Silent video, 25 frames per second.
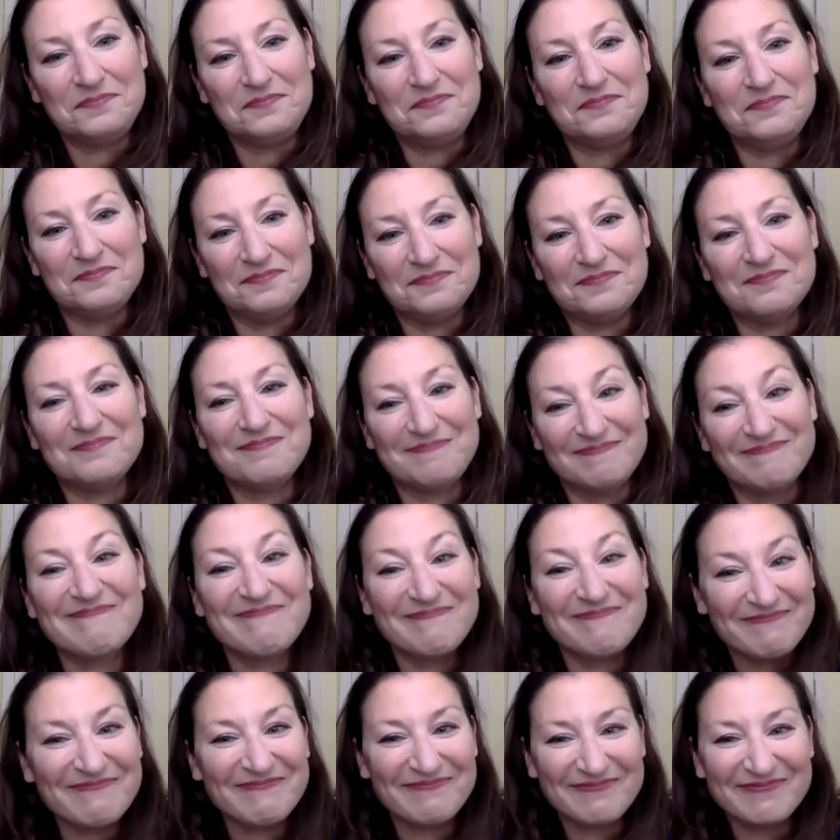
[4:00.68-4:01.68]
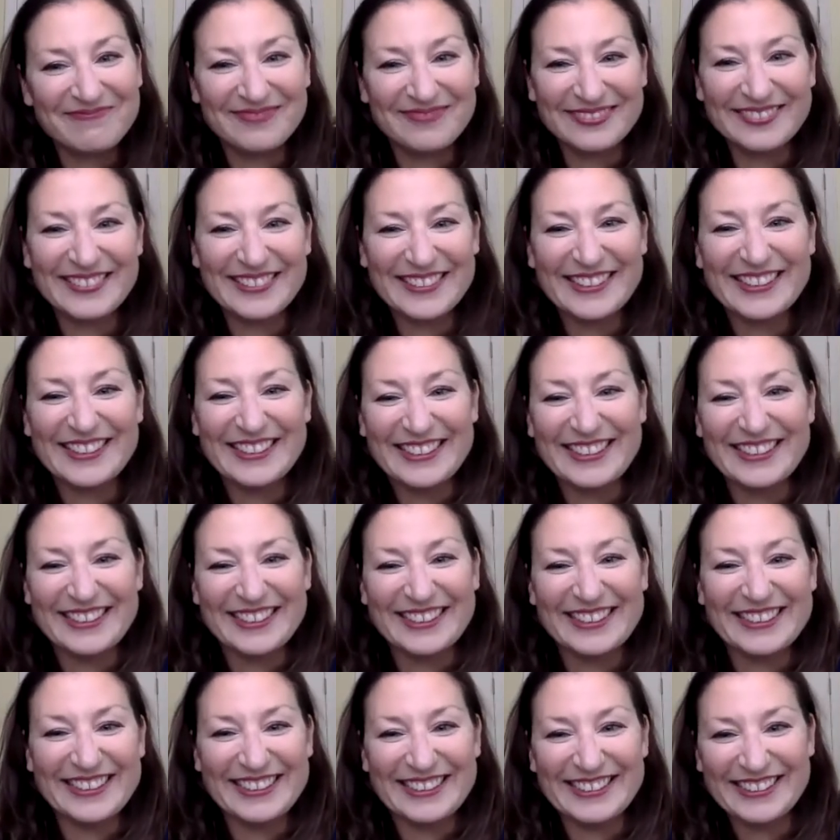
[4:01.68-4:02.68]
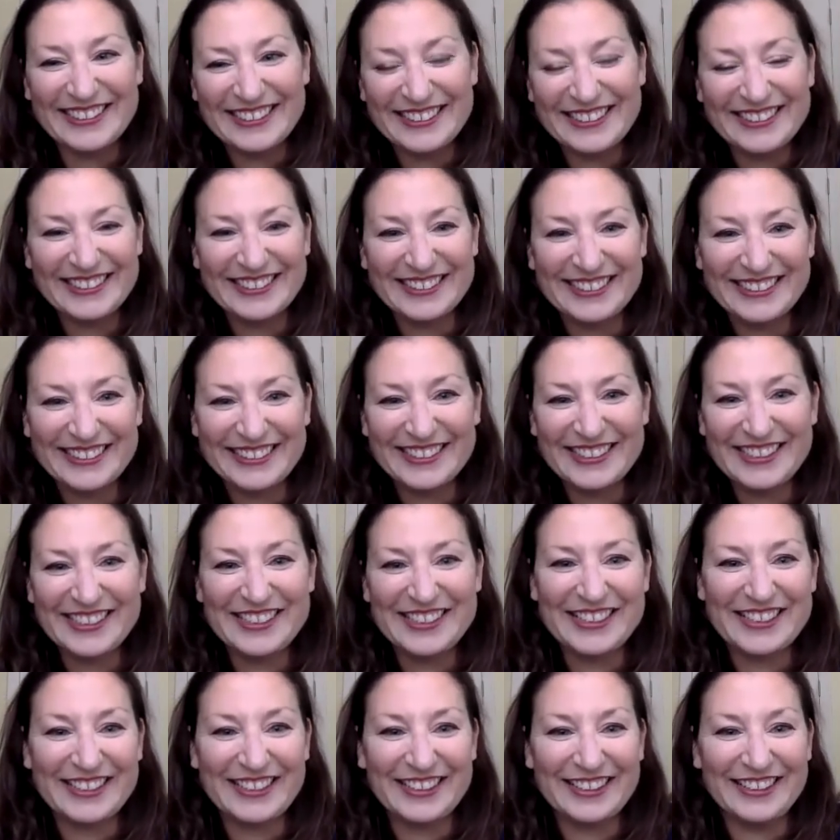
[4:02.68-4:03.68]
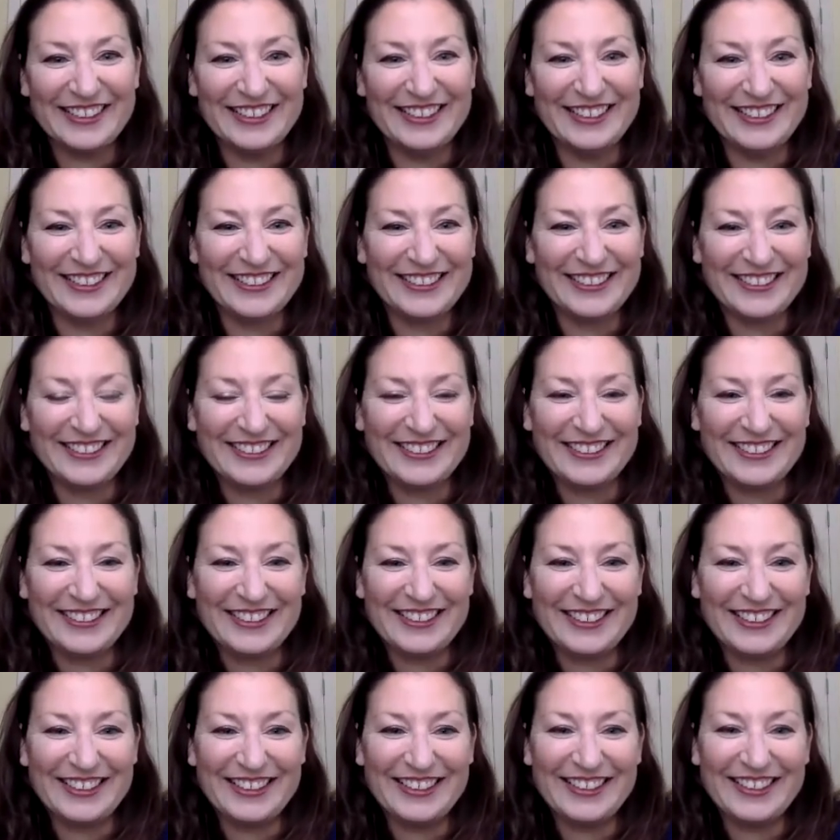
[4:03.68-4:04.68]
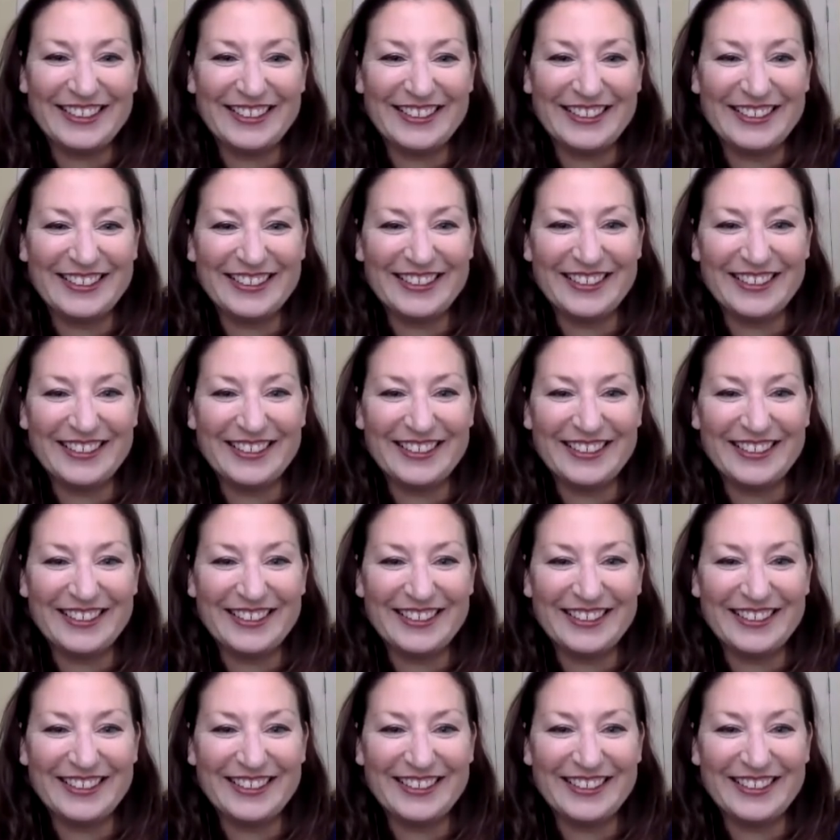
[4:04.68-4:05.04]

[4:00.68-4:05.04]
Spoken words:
(not speaking)